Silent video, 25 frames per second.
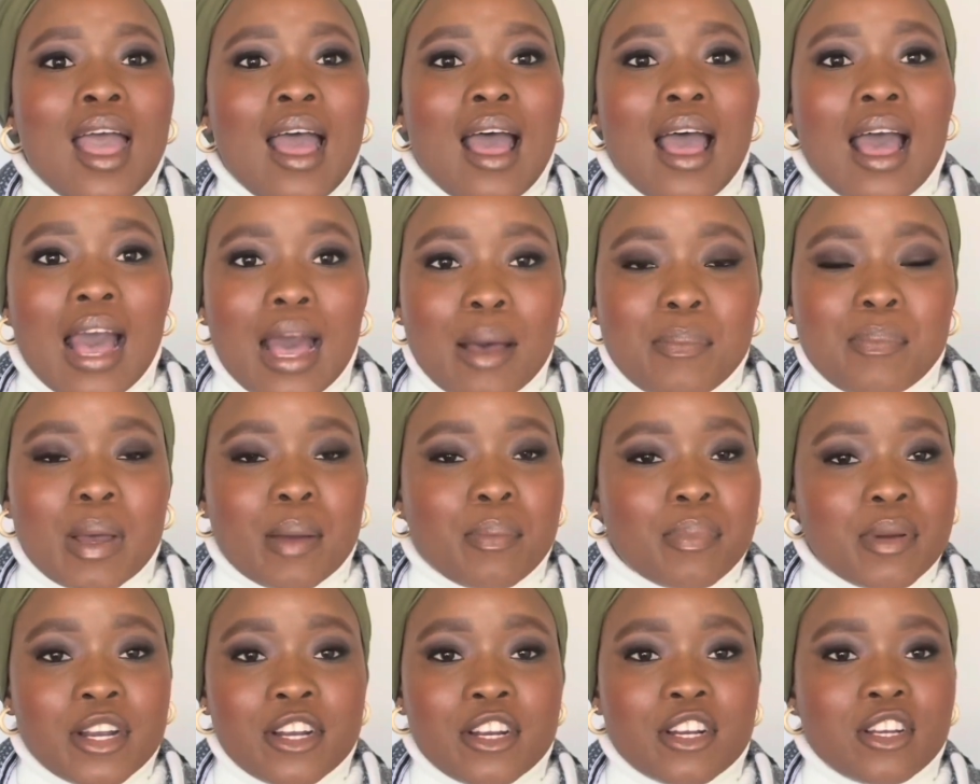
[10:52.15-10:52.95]

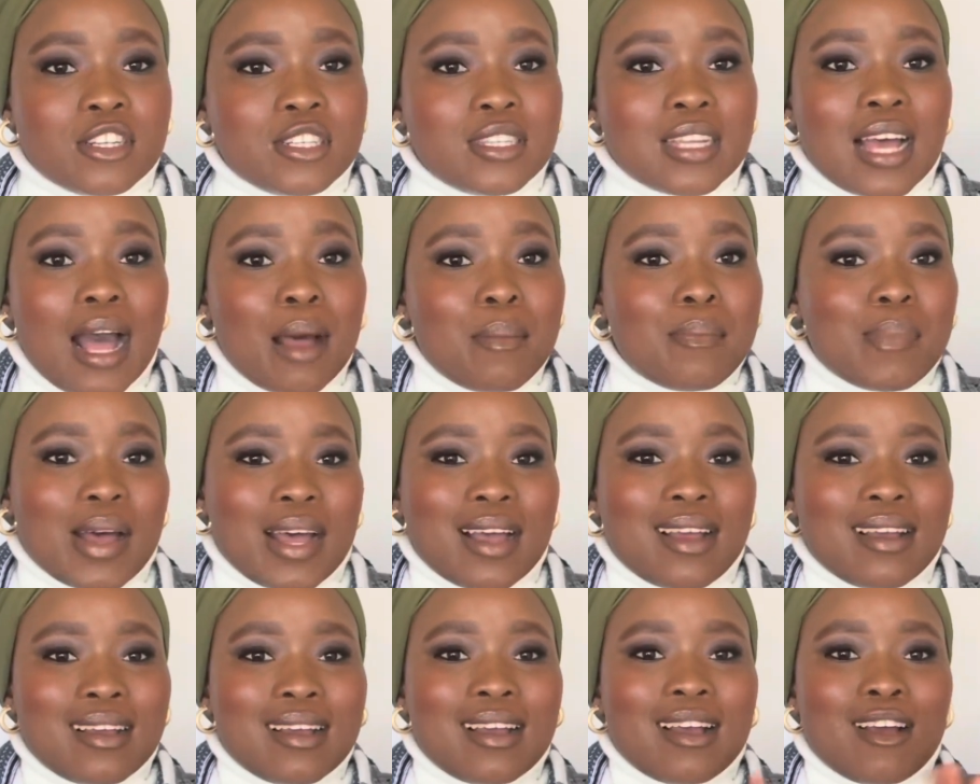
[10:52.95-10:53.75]
haba period, haba
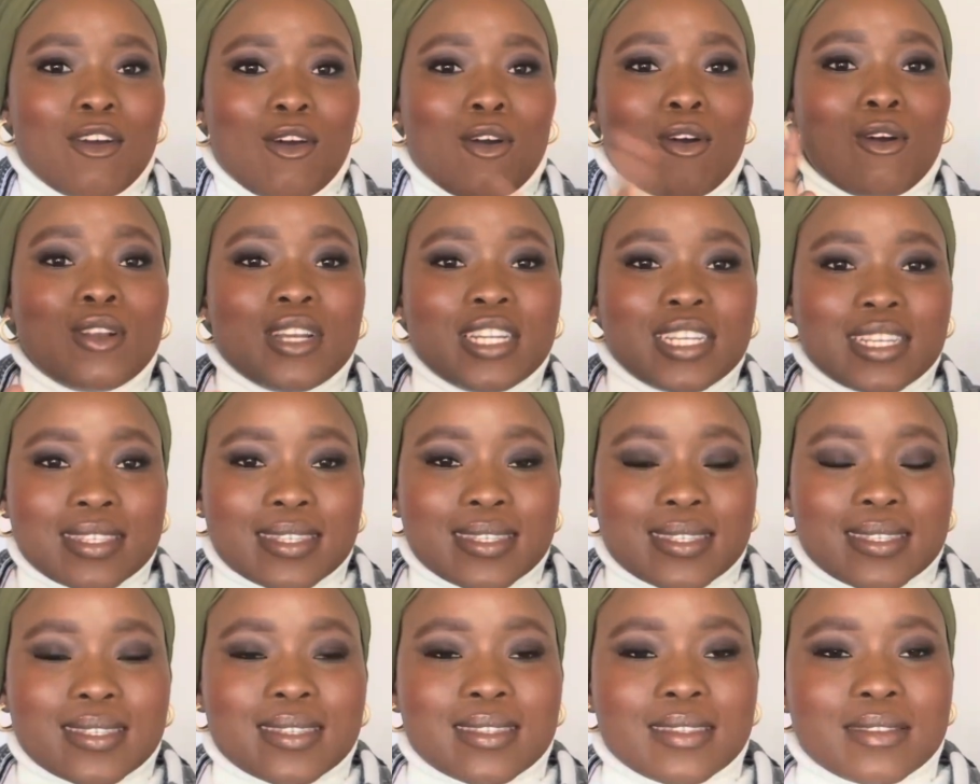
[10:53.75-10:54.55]

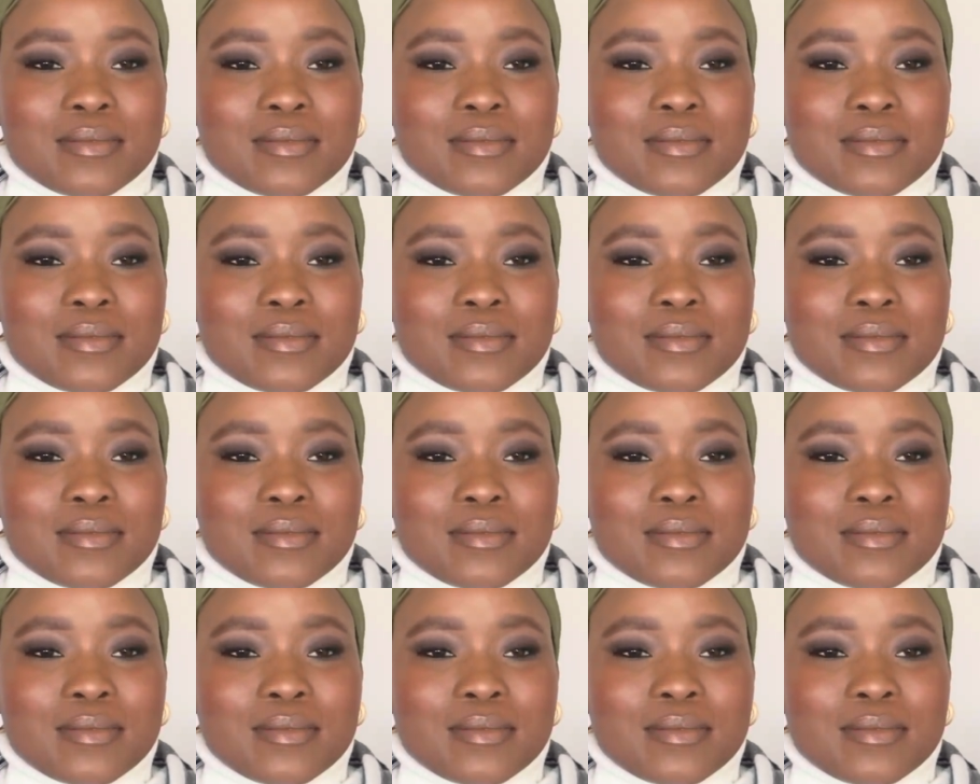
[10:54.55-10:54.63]
conics.